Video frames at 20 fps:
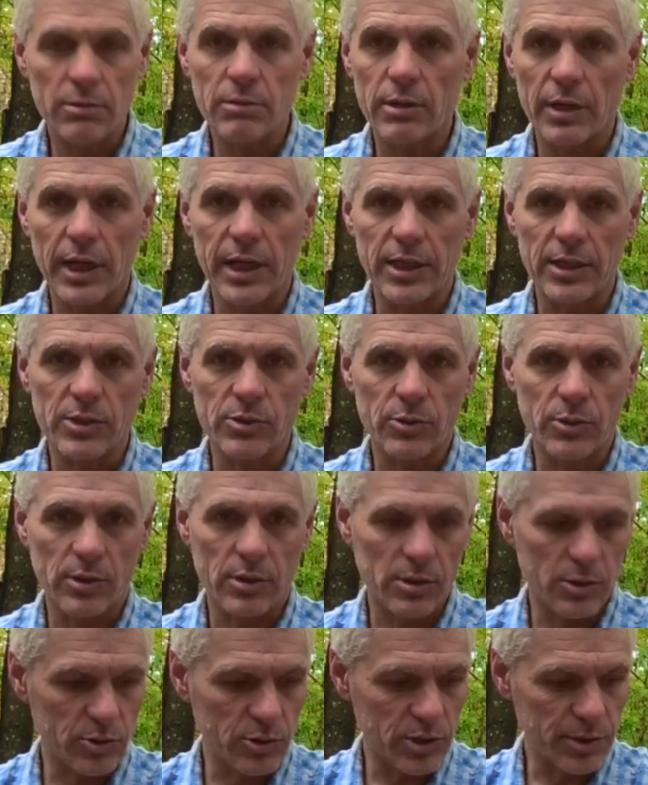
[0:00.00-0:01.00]
any sort of
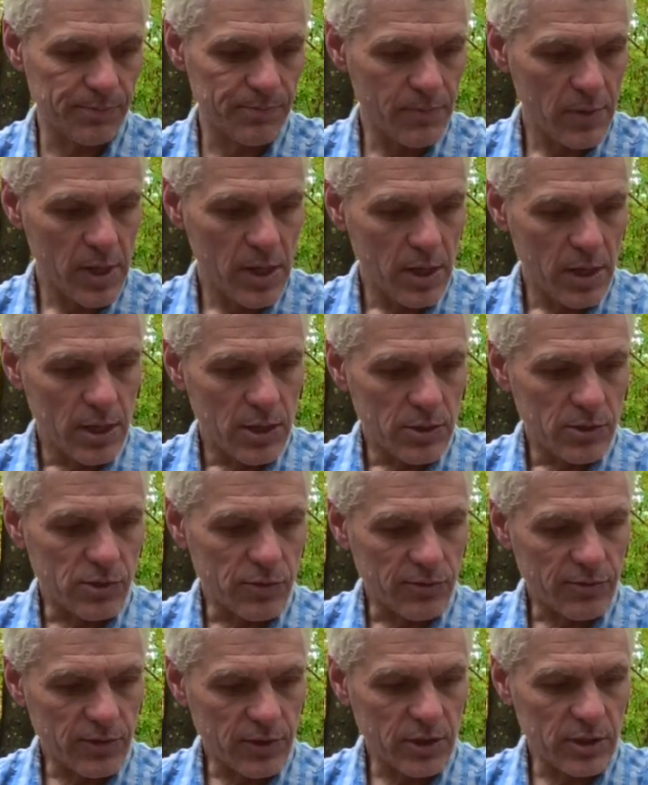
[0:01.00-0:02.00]
lotion. So
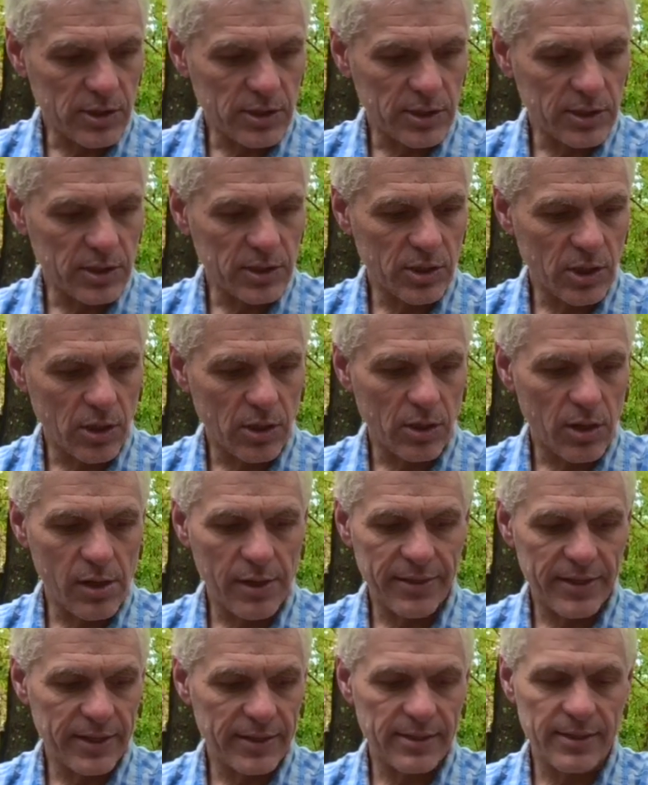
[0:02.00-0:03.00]
first let's start on
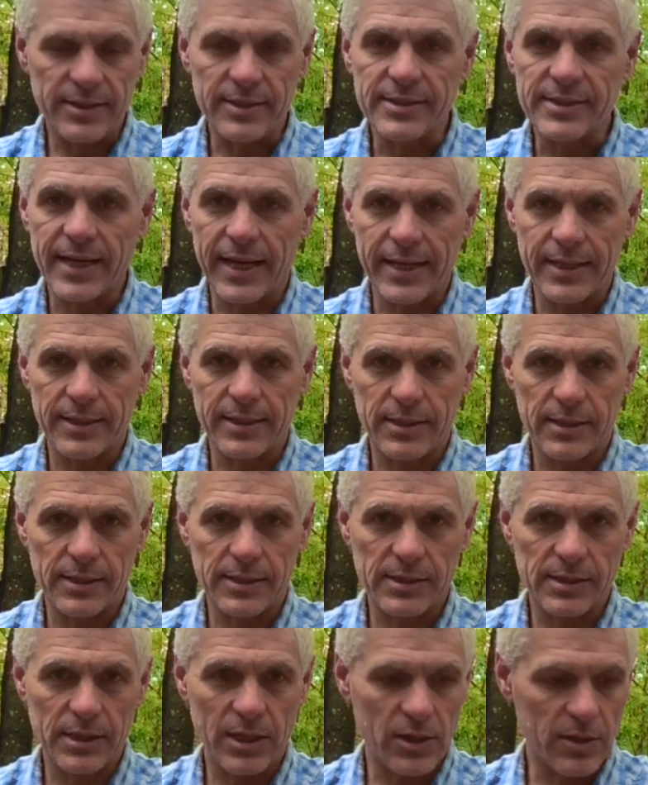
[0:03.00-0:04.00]
the tendon
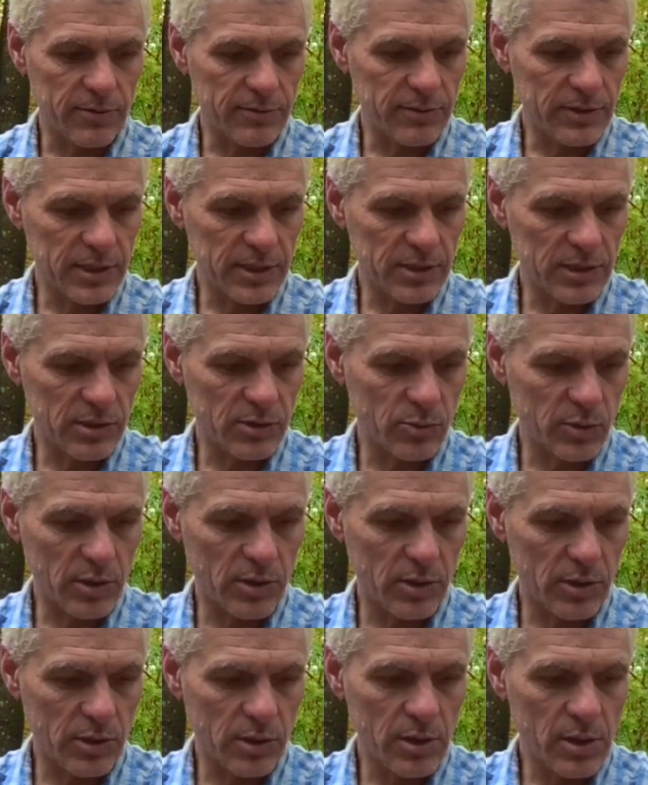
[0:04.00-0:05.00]
itself, and this is where
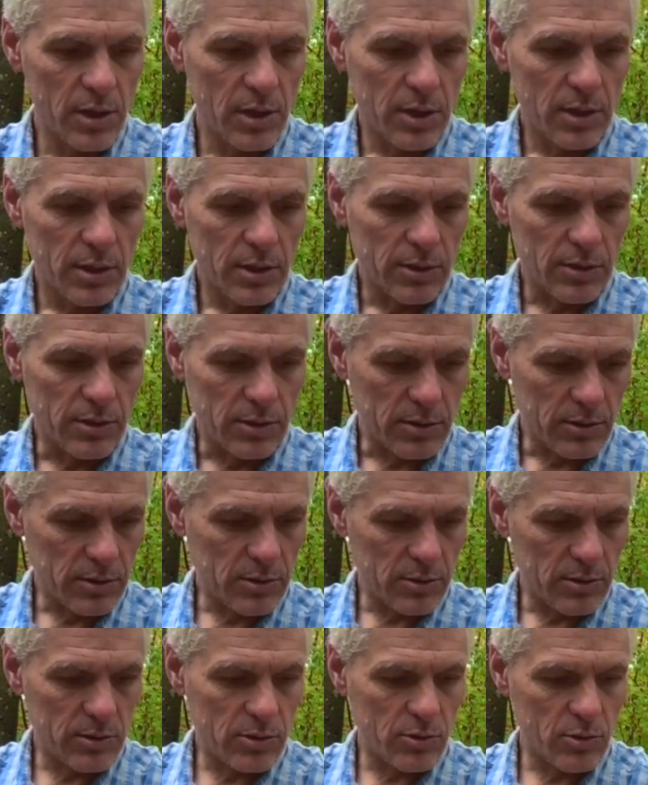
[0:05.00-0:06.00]
the
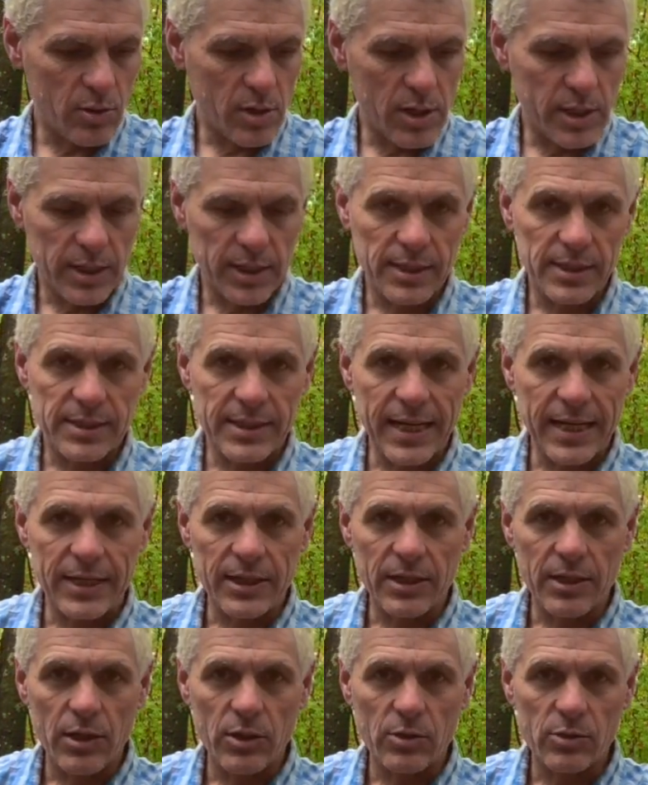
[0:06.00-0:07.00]
chronic
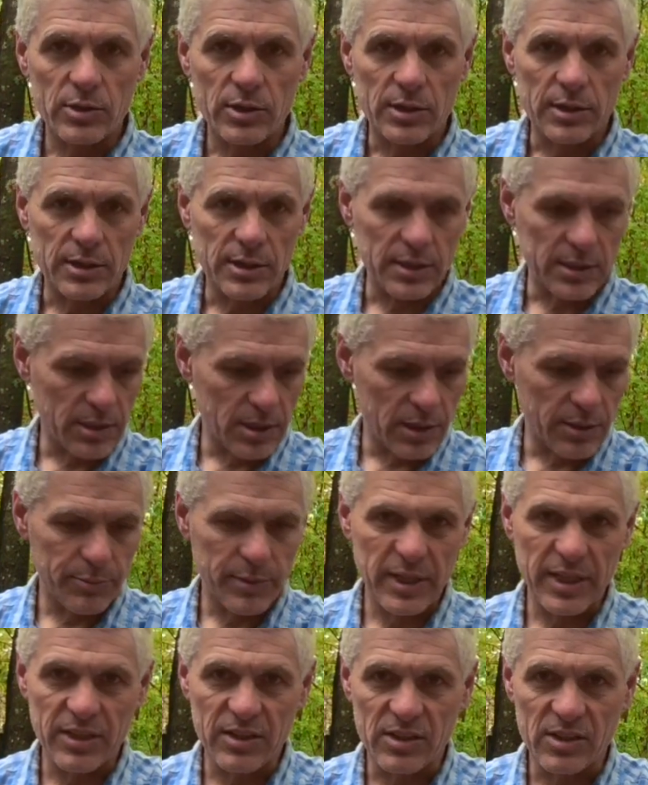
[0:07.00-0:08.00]
tendinosis is going to
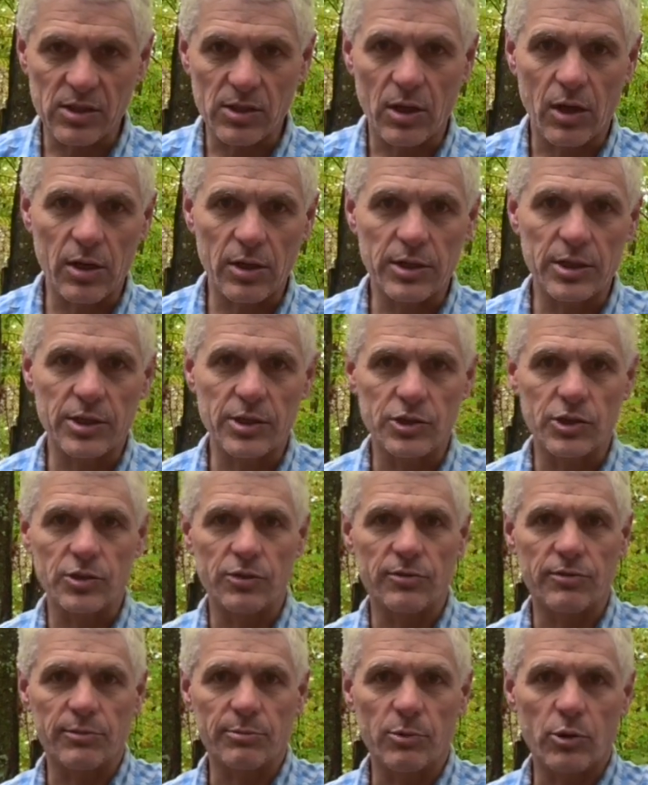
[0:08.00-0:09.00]
be, the scar tissue
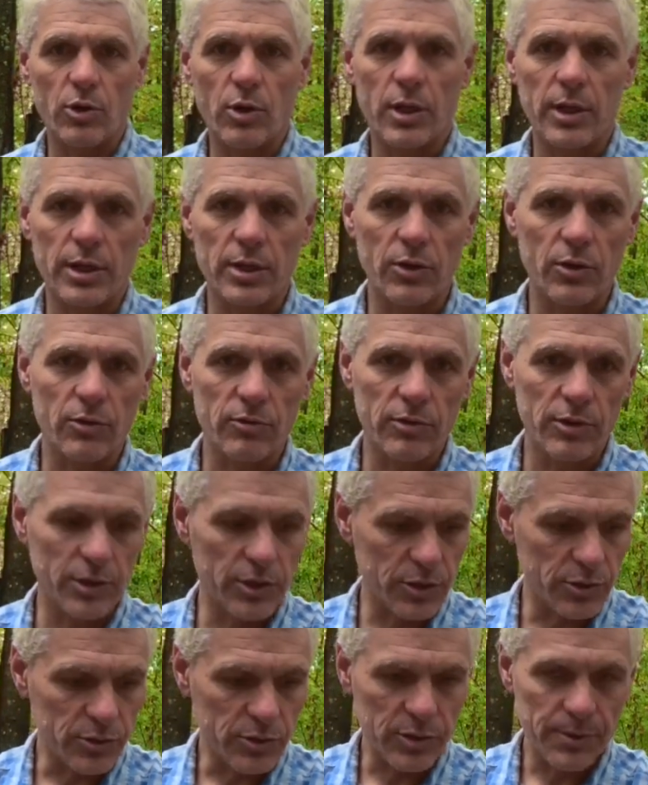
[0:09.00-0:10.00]
from chronic
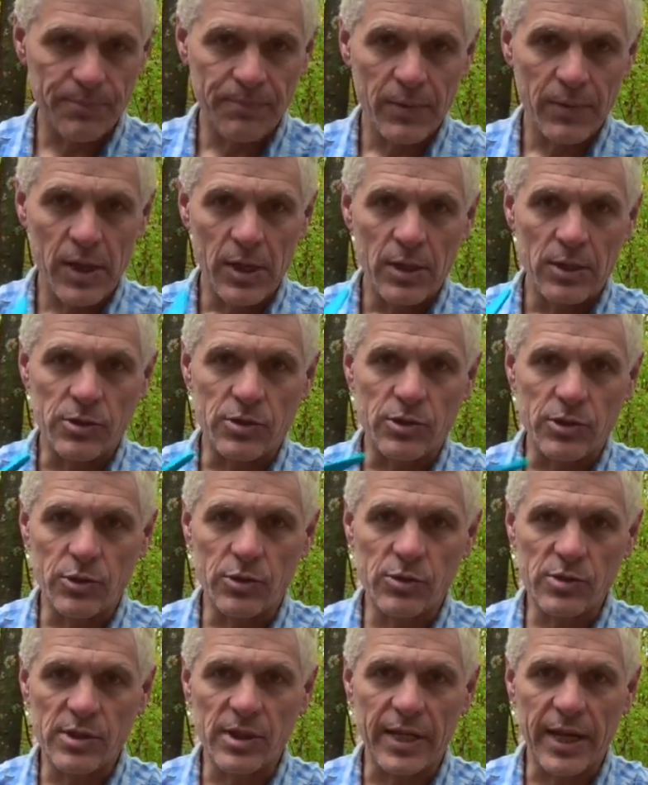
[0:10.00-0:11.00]
overuse. So
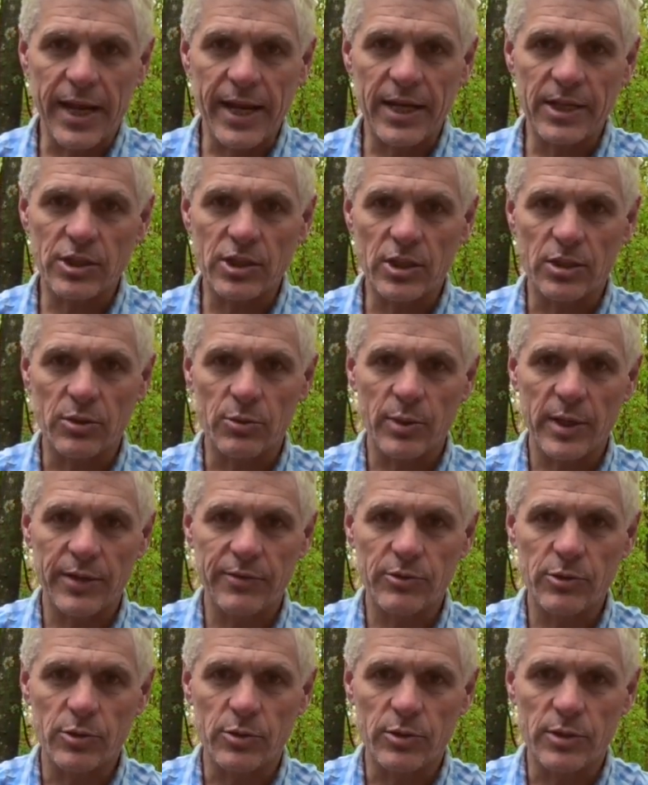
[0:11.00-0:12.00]
use the edge on the Wave
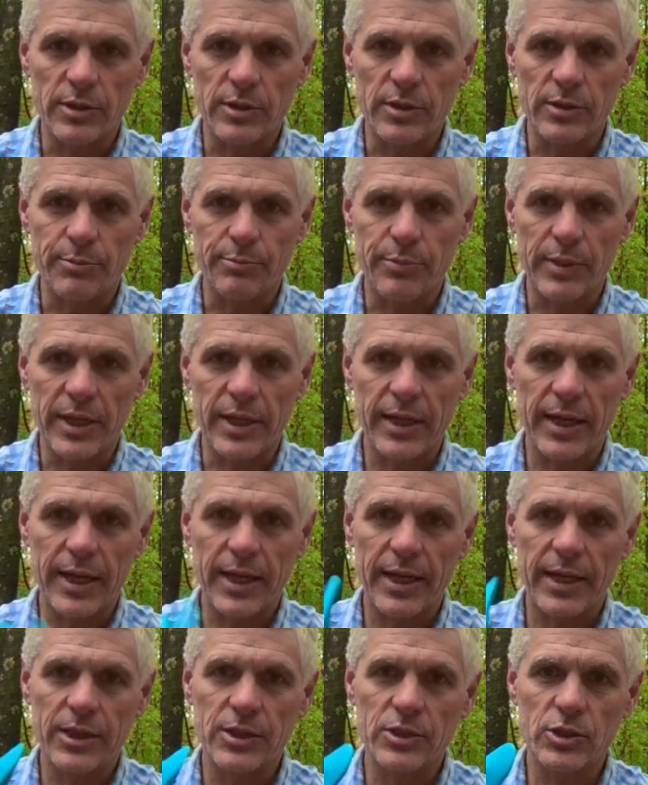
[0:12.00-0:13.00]
Tool, the big
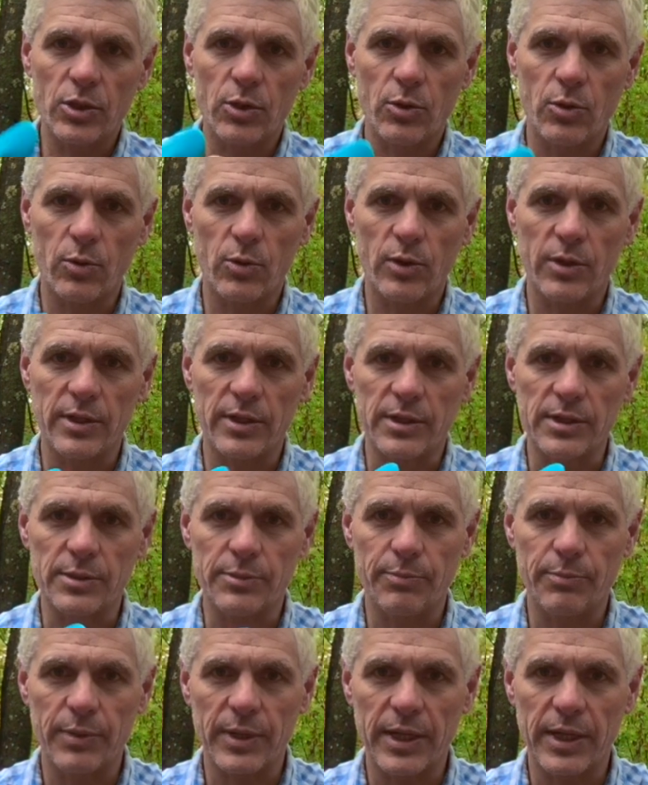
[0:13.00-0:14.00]
edge or this
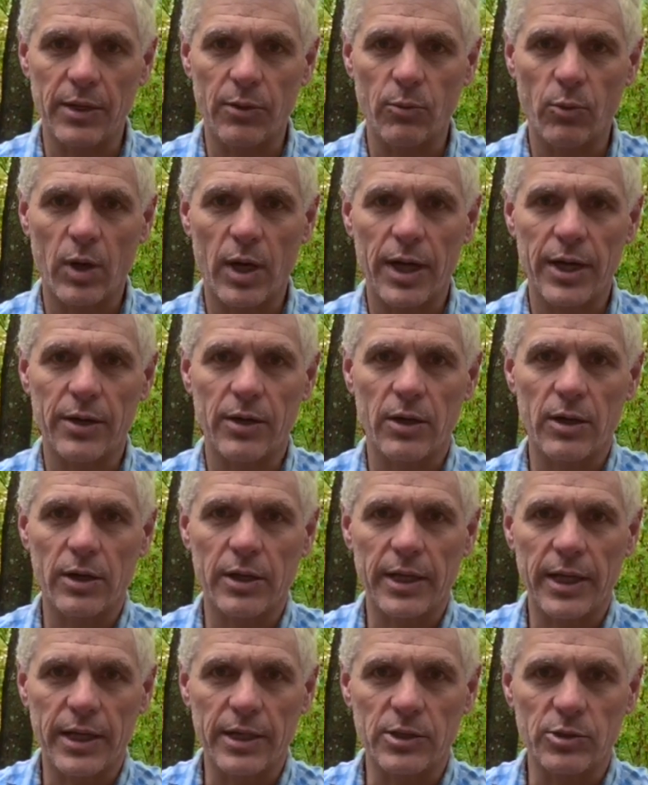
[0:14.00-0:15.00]
big wide arc
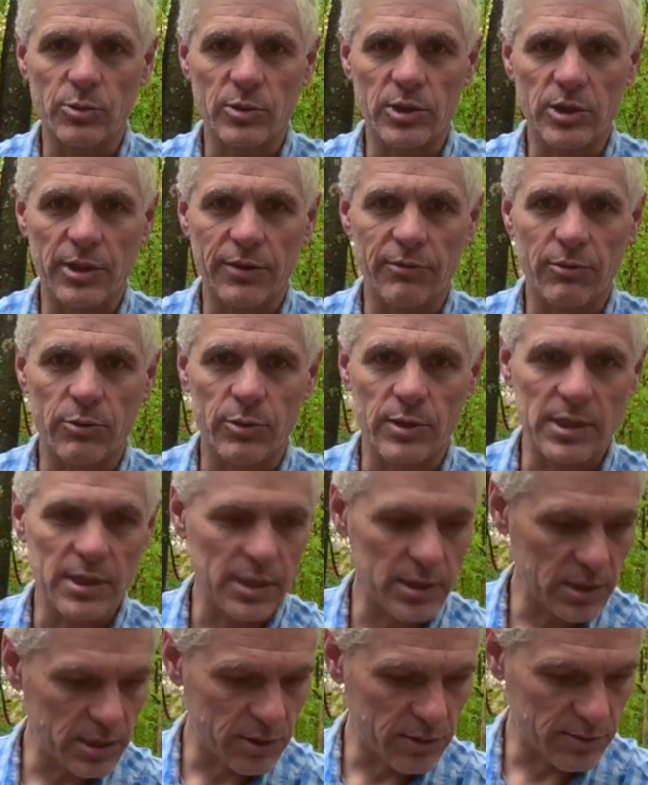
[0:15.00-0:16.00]
edge, whichever one's
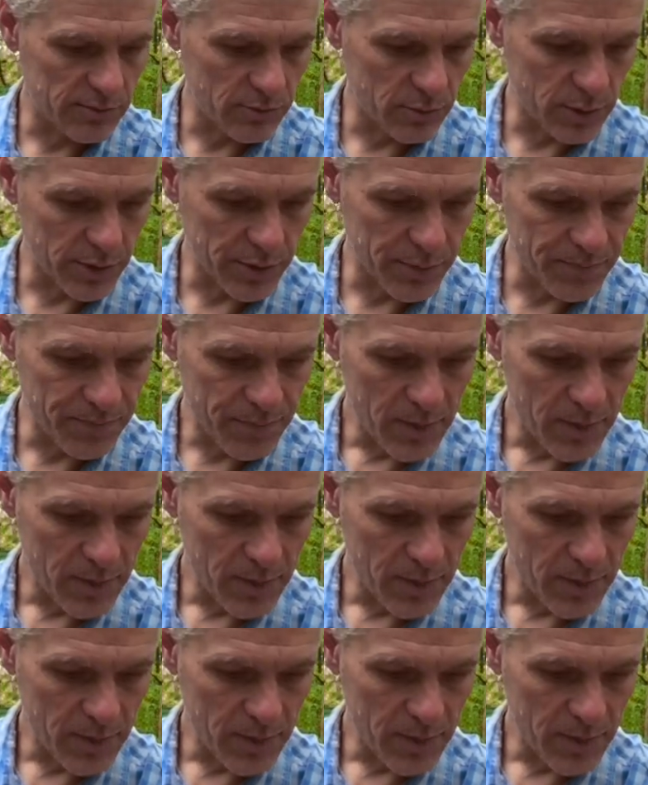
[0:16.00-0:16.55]
easier for you.